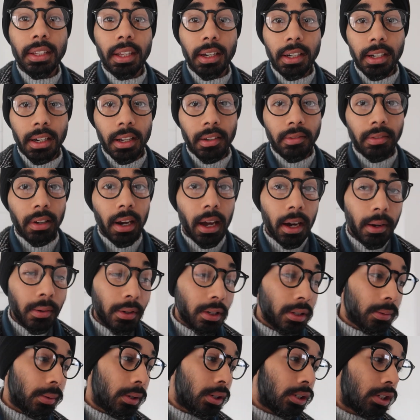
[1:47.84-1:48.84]
Sun and Her
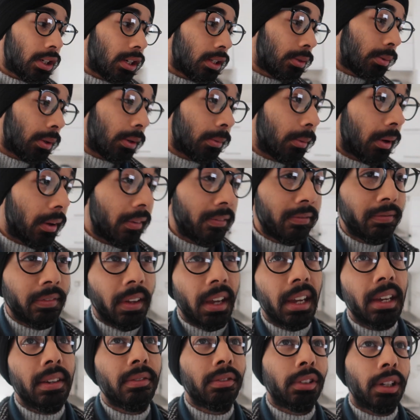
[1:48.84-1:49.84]
Flowers, which is one of my
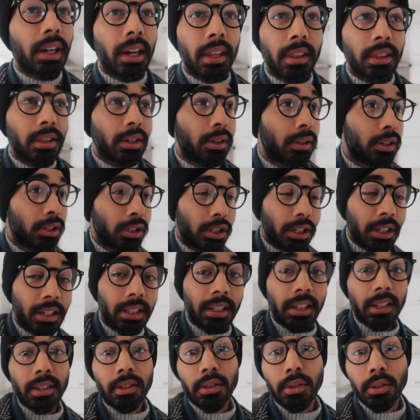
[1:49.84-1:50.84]
favourite
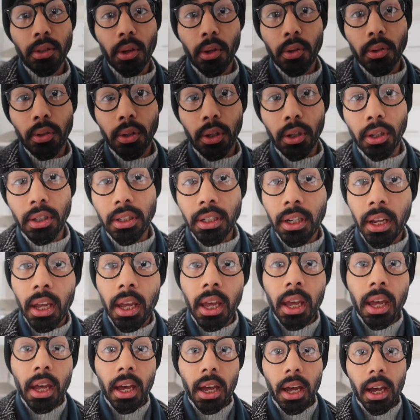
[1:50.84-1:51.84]
anthologies. It's so good.
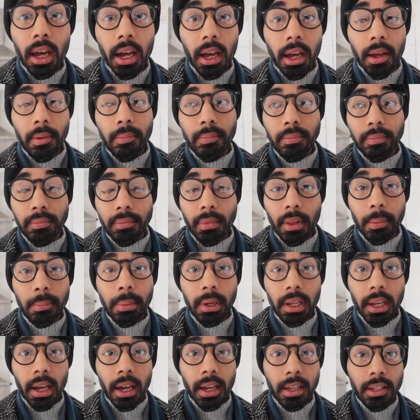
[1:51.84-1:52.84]

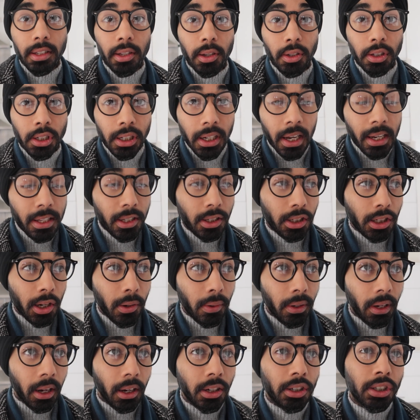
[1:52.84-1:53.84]
But yeah, so she has a show
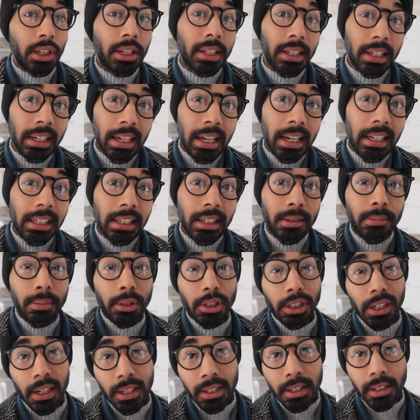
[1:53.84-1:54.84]
in London. She's Canadian,
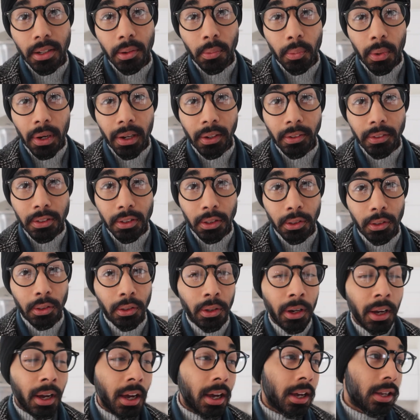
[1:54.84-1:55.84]
but she has a world
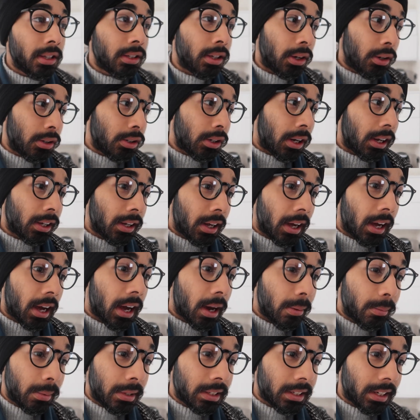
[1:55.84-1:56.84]
tour. So I
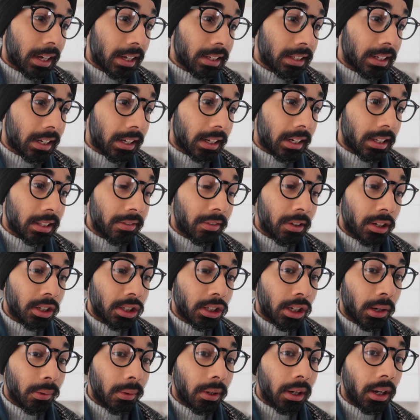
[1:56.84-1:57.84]
happened to get tickets for her
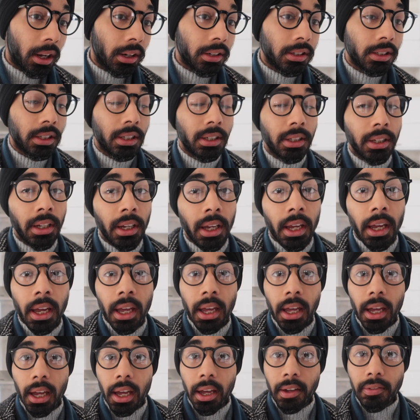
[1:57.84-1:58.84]
show in London.
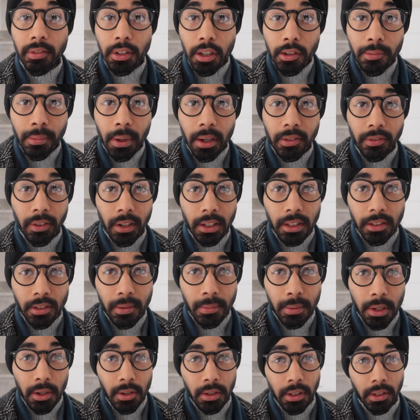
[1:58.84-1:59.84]
A few of my friends
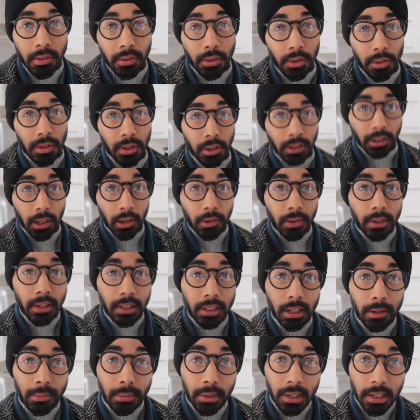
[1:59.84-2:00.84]
from uni are also going,
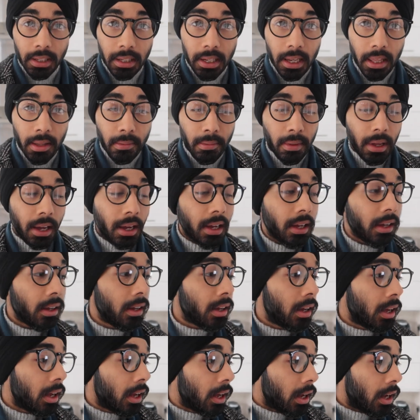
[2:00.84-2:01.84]
so I'm going to see them
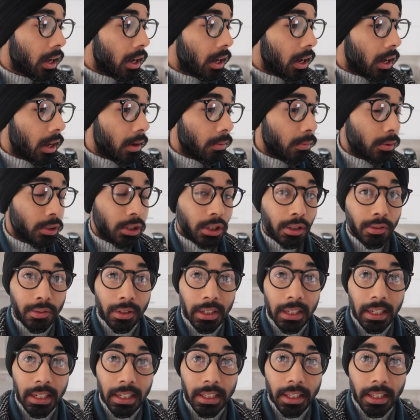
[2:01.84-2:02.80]
there, which is really